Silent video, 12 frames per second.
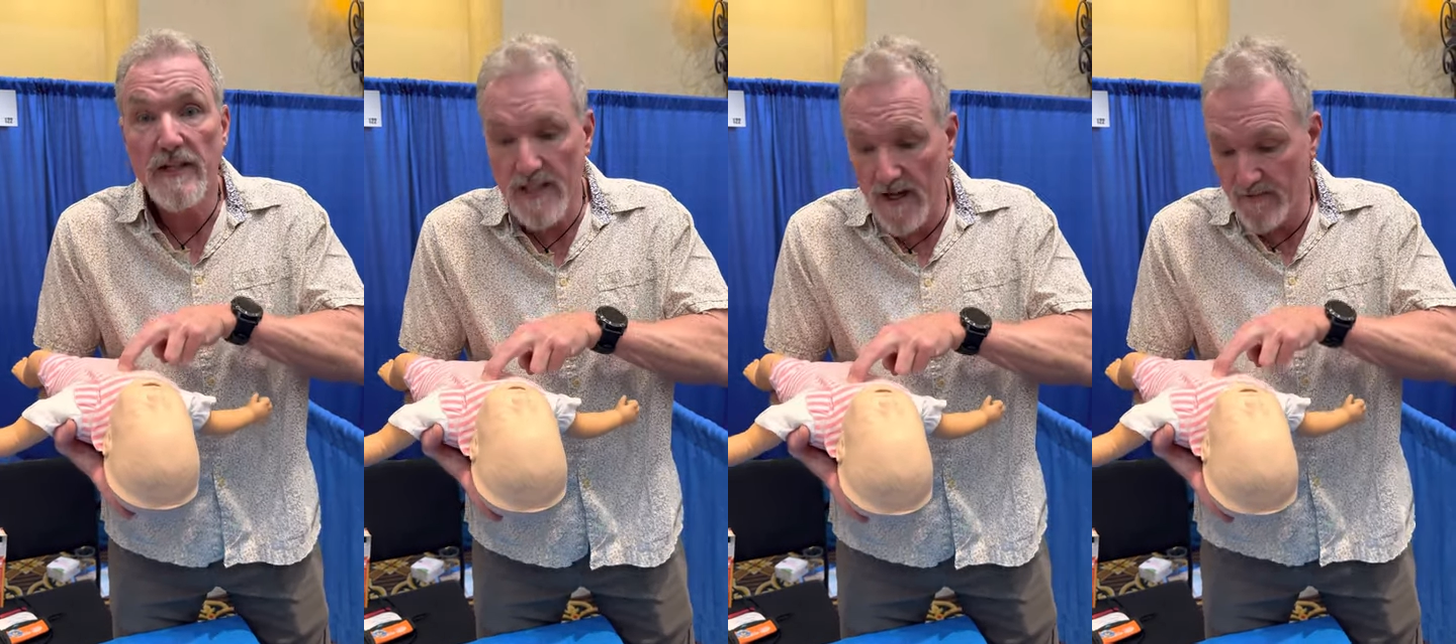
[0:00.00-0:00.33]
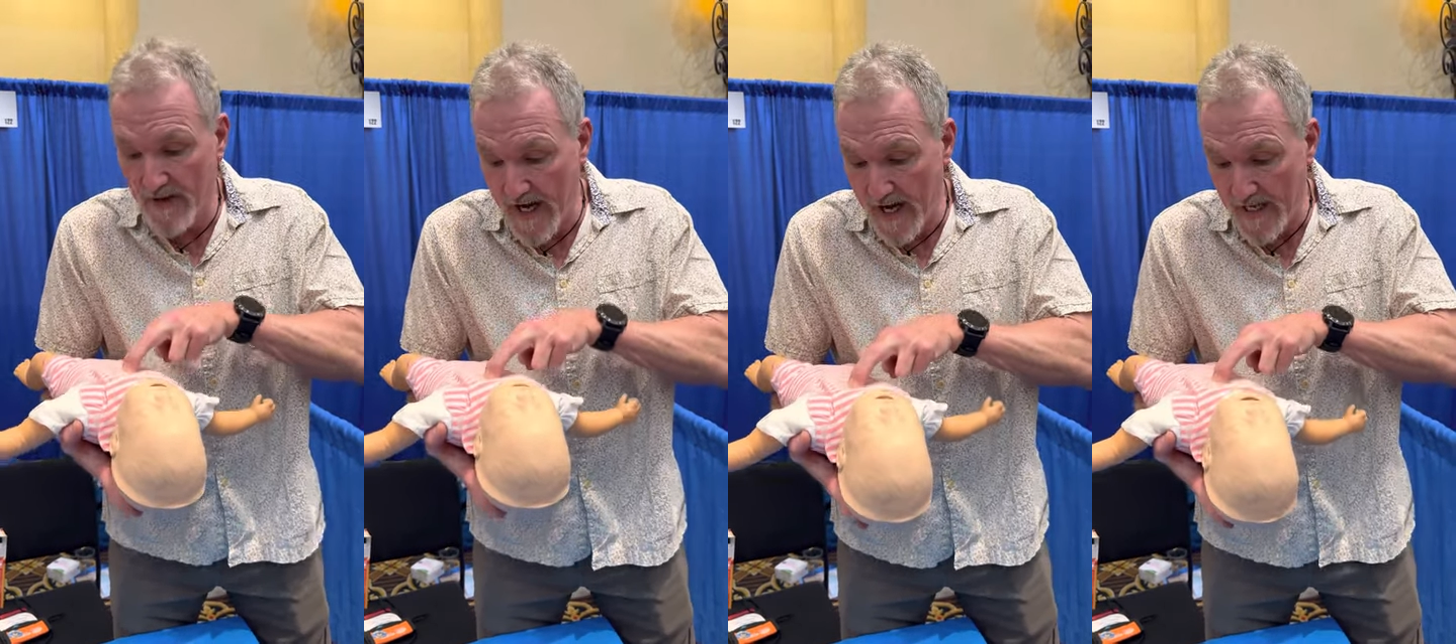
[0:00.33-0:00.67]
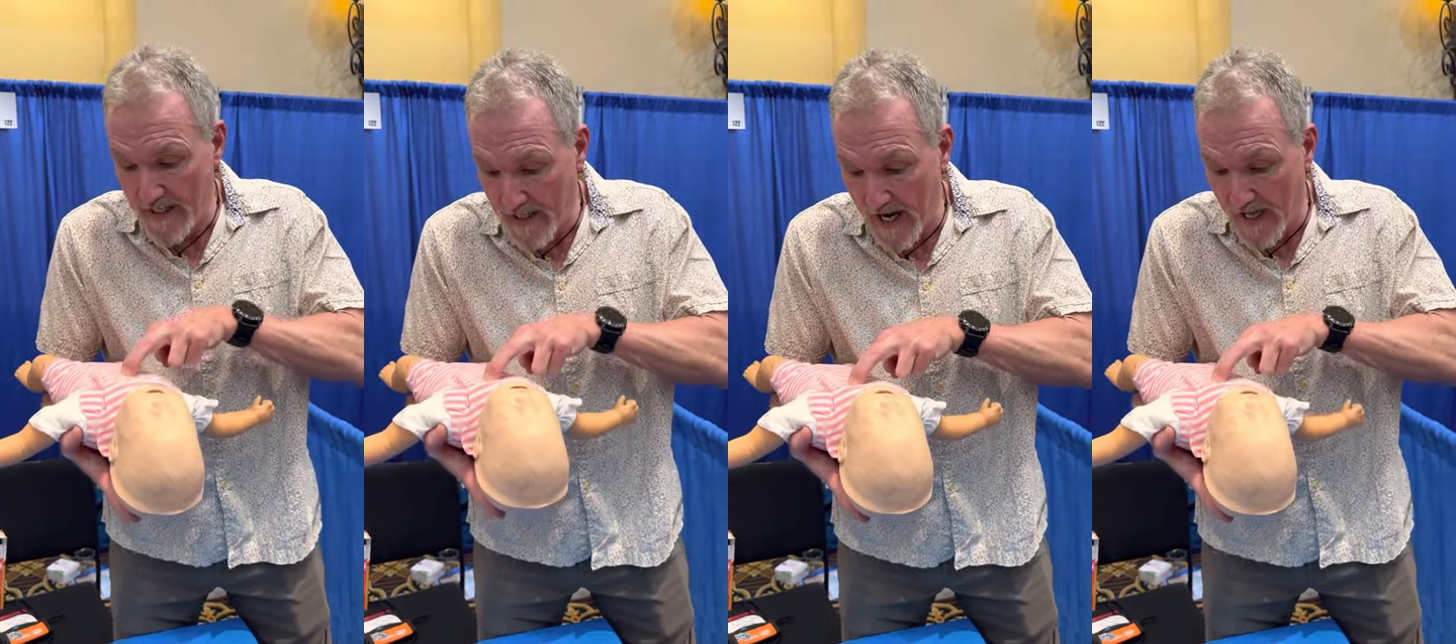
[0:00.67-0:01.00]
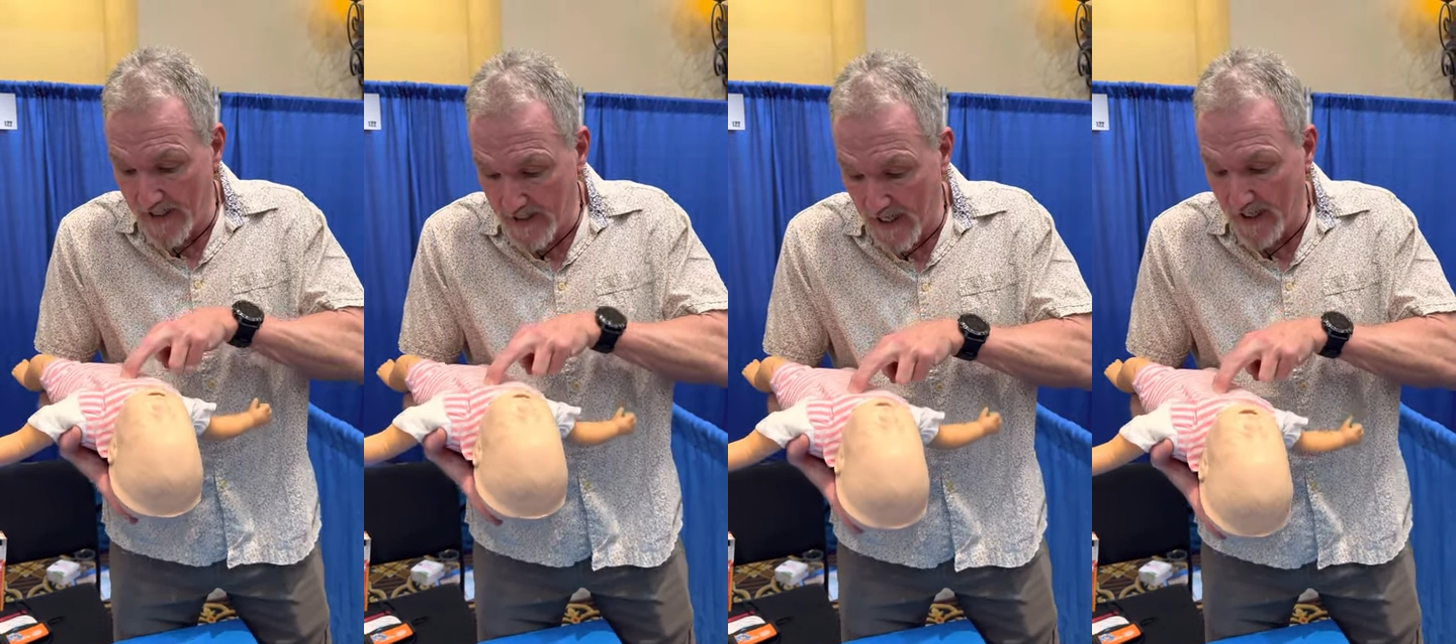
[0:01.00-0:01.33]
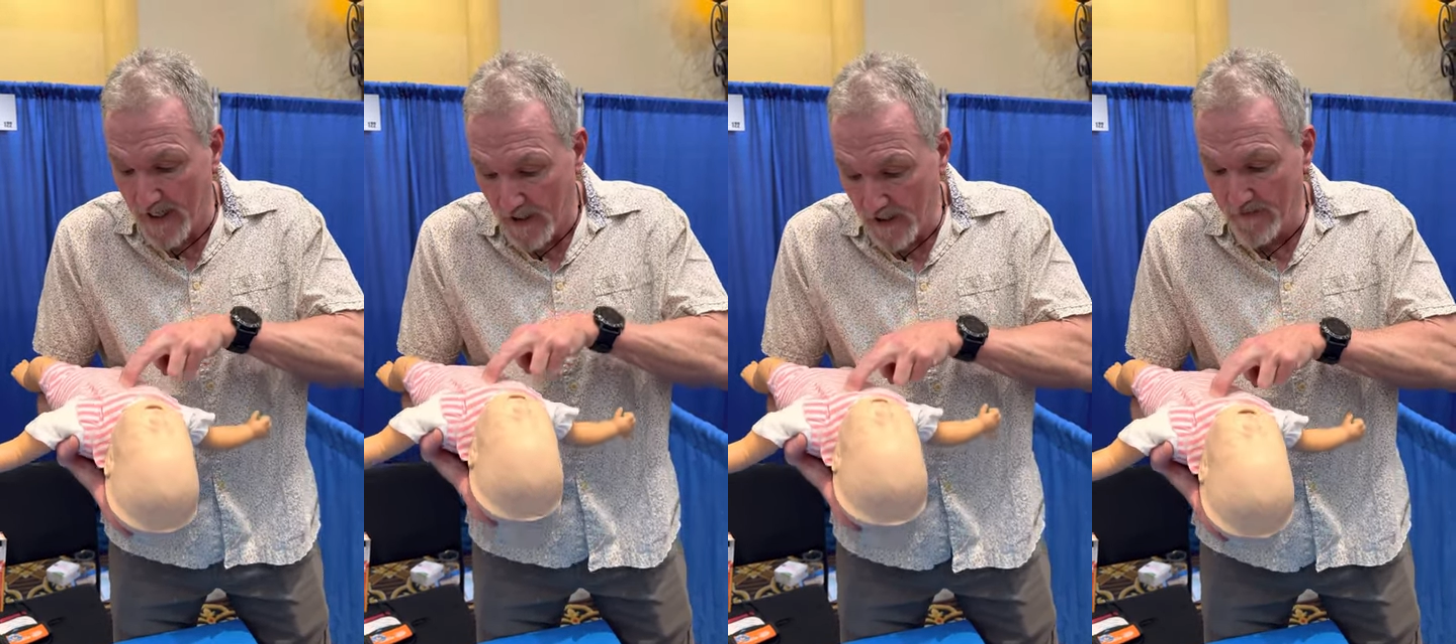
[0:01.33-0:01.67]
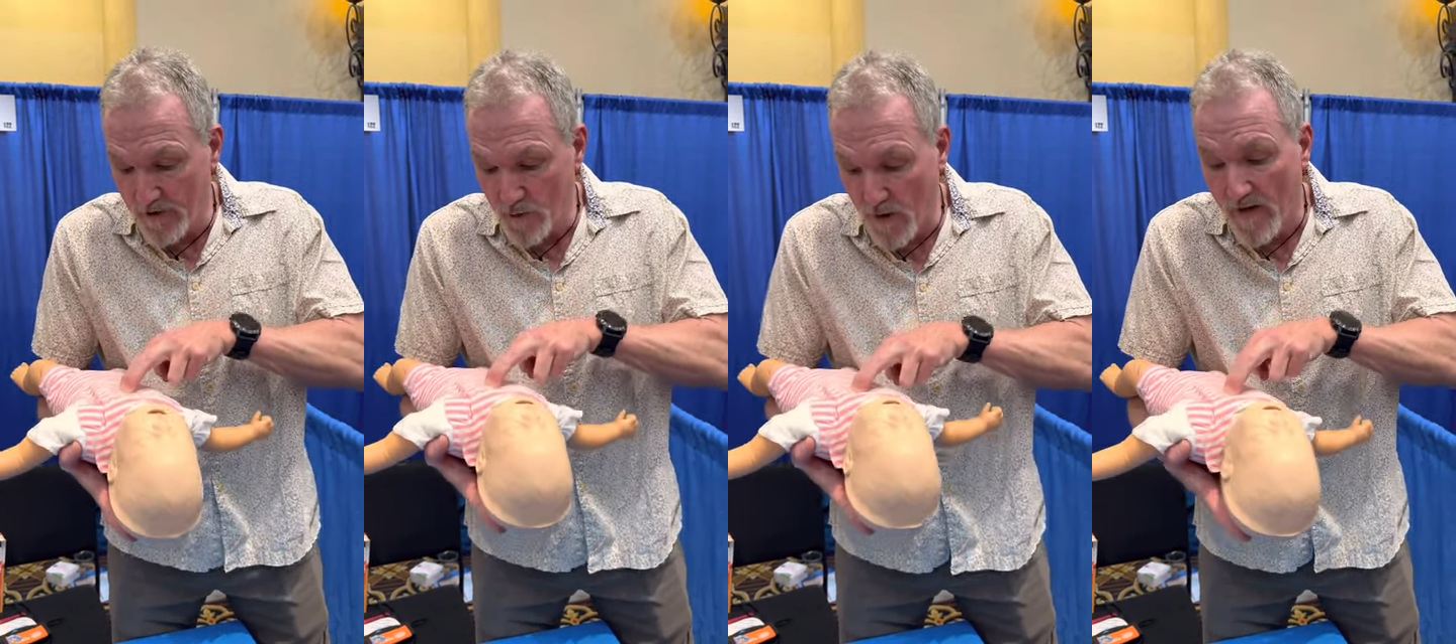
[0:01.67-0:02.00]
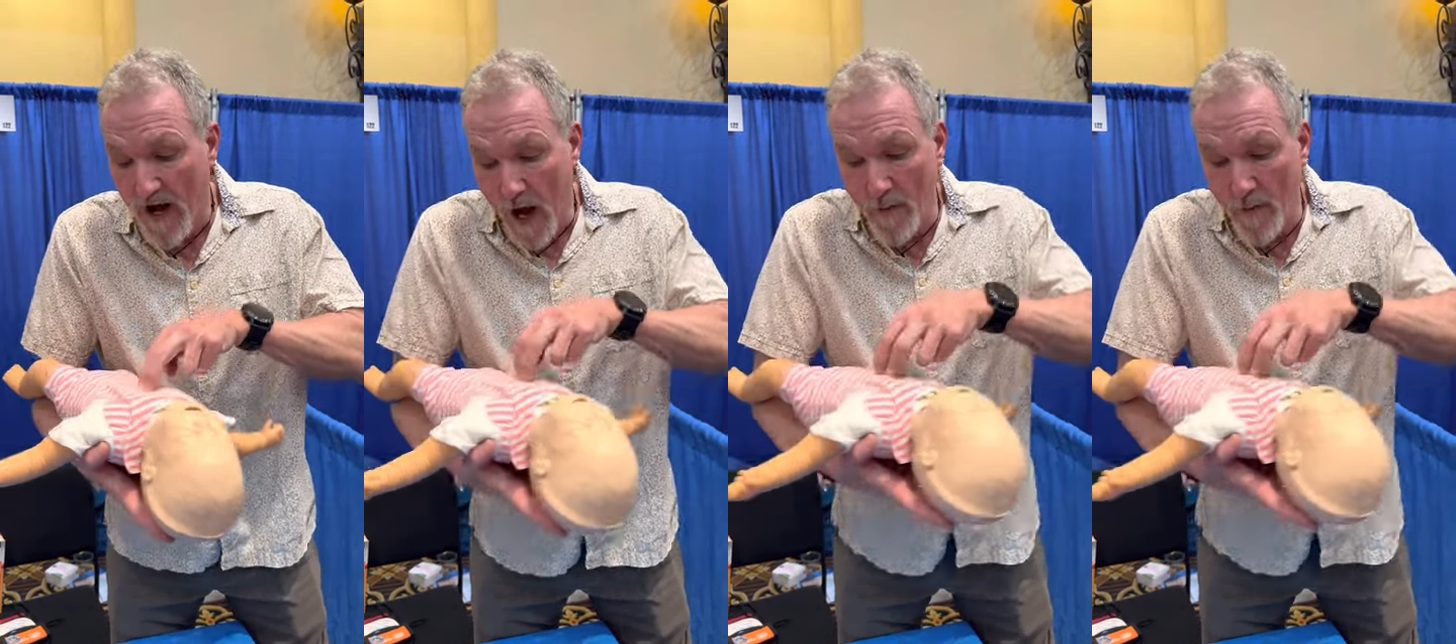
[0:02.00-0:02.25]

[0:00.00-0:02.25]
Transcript: Seven, eight, nine, 10, 11, 12.